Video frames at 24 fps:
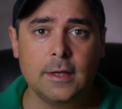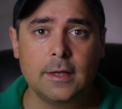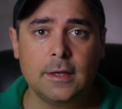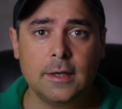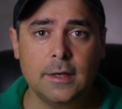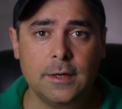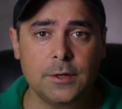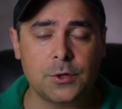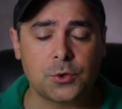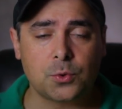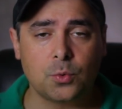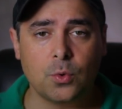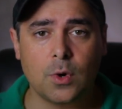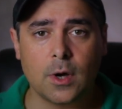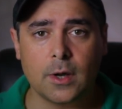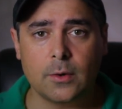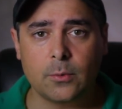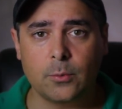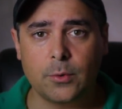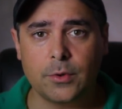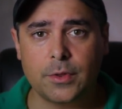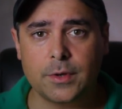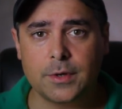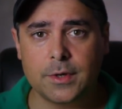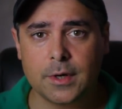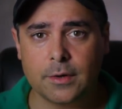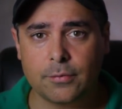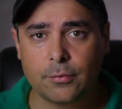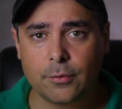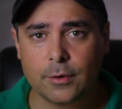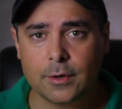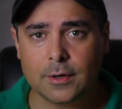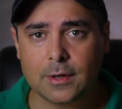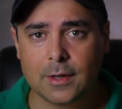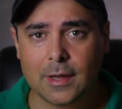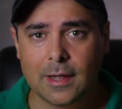each one with a
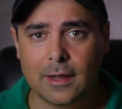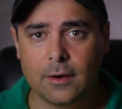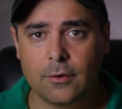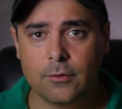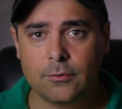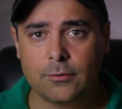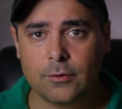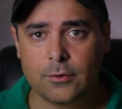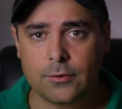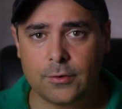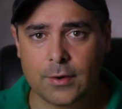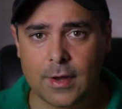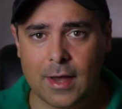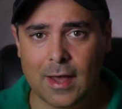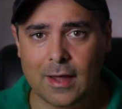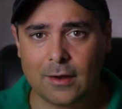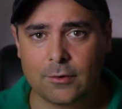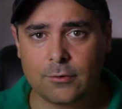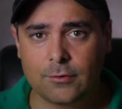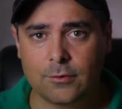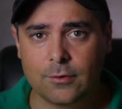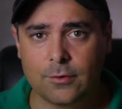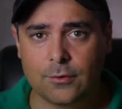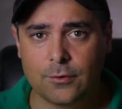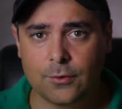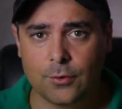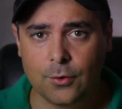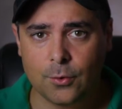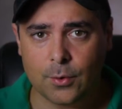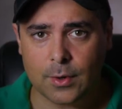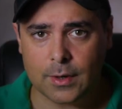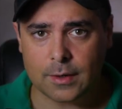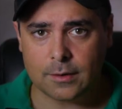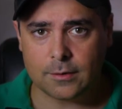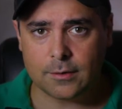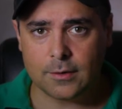different lens attached
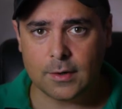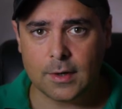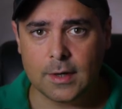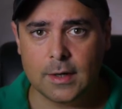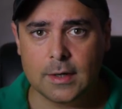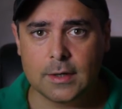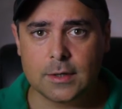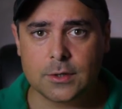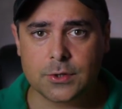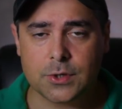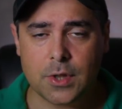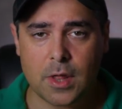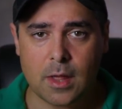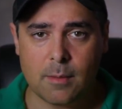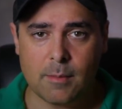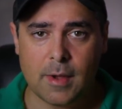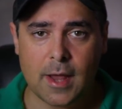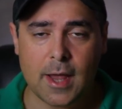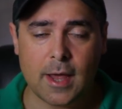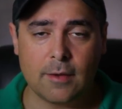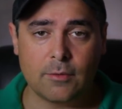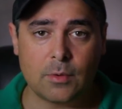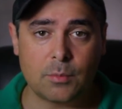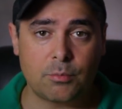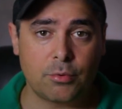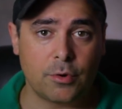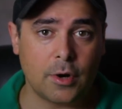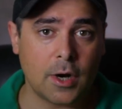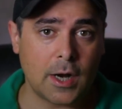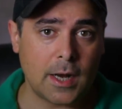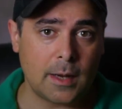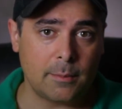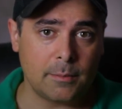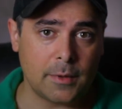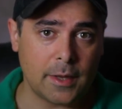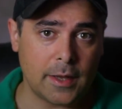to it. So they may have a
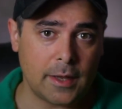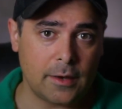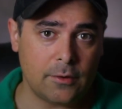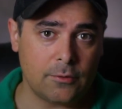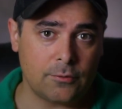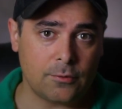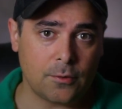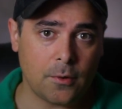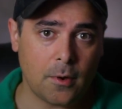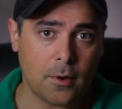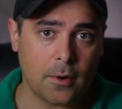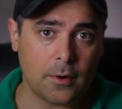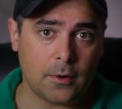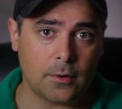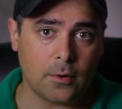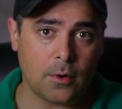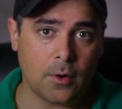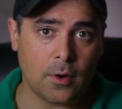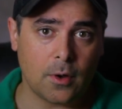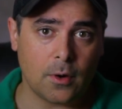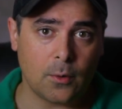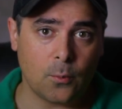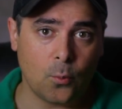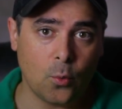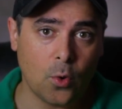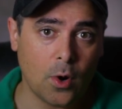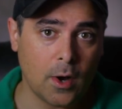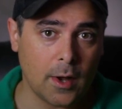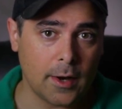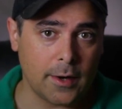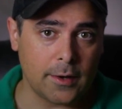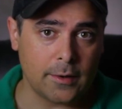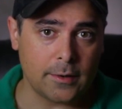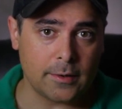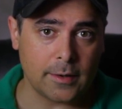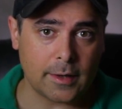prime lens on, on
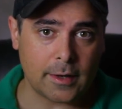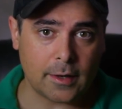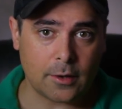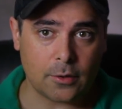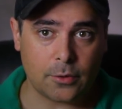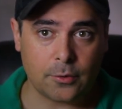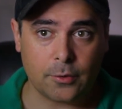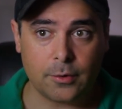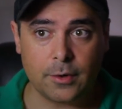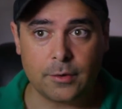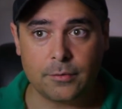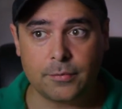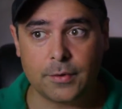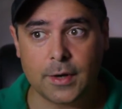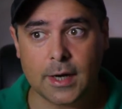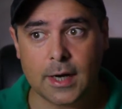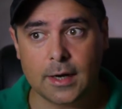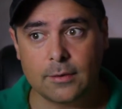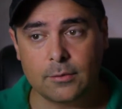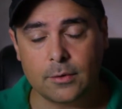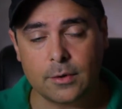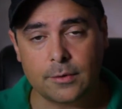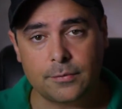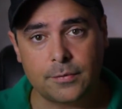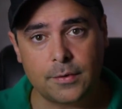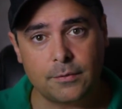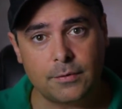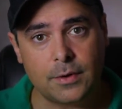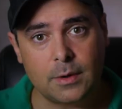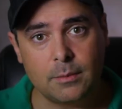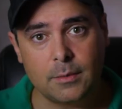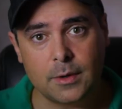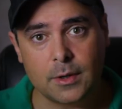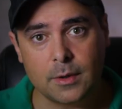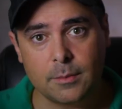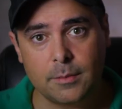one, like a 35 or a
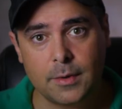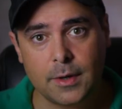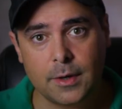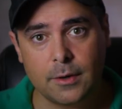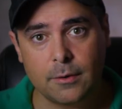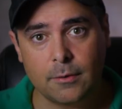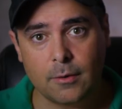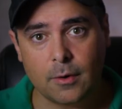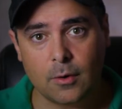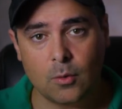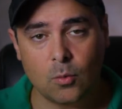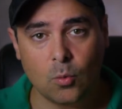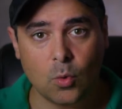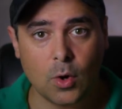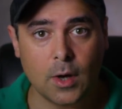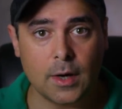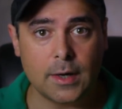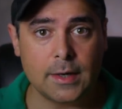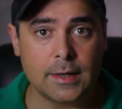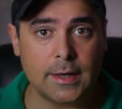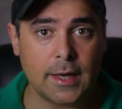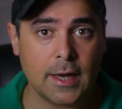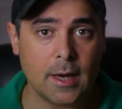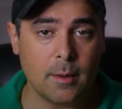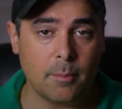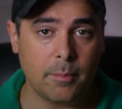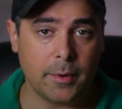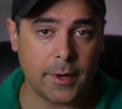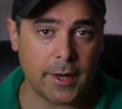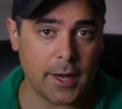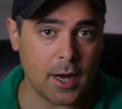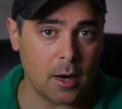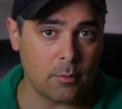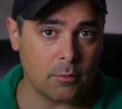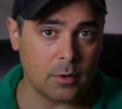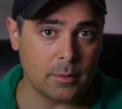50 millimeter on one cam
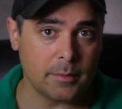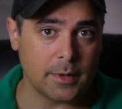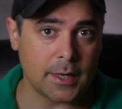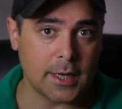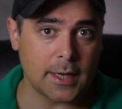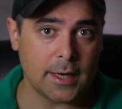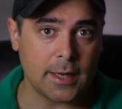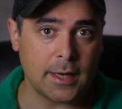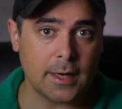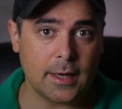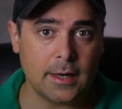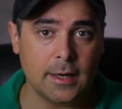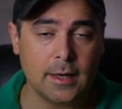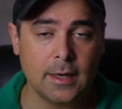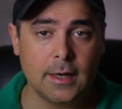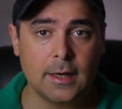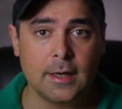camera body,